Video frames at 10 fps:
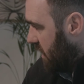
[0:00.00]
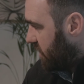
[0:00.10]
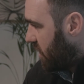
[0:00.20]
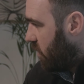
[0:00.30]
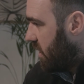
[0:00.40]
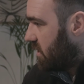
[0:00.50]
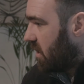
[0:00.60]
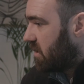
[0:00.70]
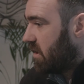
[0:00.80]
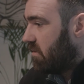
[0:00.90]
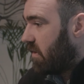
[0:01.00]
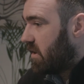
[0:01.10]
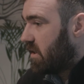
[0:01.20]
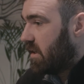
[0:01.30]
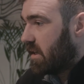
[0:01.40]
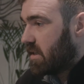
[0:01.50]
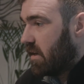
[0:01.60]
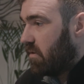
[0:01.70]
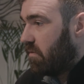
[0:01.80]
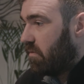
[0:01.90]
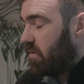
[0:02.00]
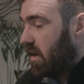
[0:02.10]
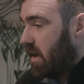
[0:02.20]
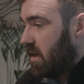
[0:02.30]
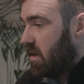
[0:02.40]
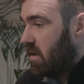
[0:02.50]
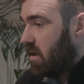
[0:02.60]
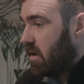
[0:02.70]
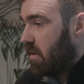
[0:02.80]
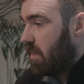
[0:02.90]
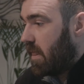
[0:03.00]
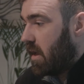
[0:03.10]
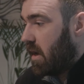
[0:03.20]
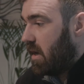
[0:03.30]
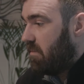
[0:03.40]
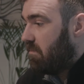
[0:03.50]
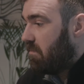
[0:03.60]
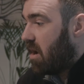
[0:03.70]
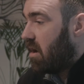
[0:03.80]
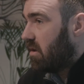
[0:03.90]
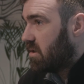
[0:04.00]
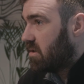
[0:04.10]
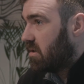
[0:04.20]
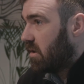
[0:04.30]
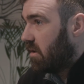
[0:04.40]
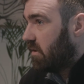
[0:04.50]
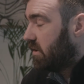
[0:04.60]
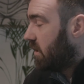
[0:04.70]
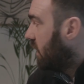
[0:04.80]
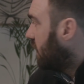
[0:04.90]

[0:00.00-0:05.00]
And so we started renting desks out in March this